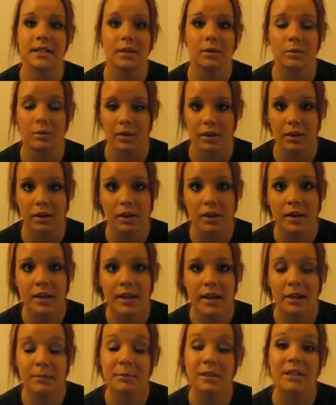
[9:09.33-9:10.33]
they don't want to
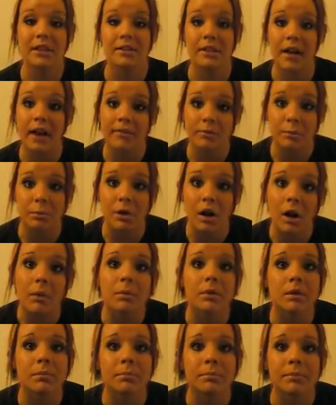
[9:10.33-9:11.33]
admit that they have a
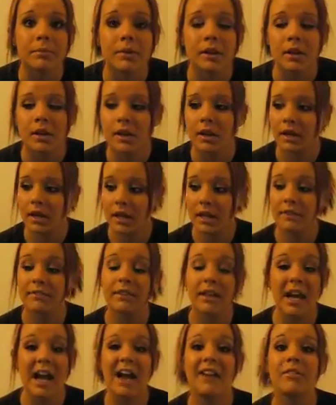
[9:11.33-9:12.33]
problem. And
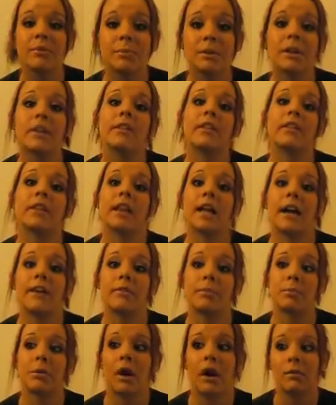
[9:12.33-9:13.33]
if they have admitted that they
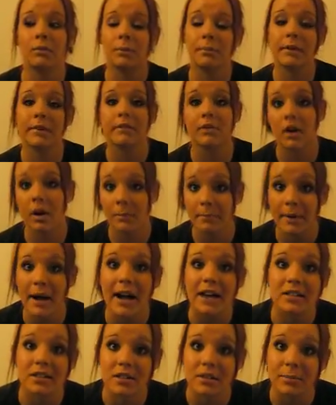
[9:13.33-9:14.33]
have a problem, they've gone
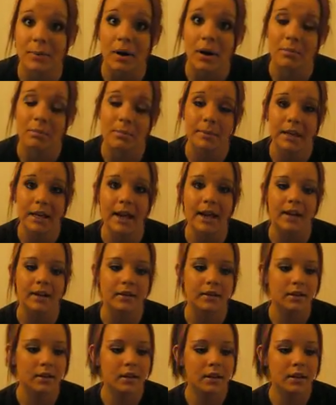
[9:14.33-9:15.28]
back to the problem again.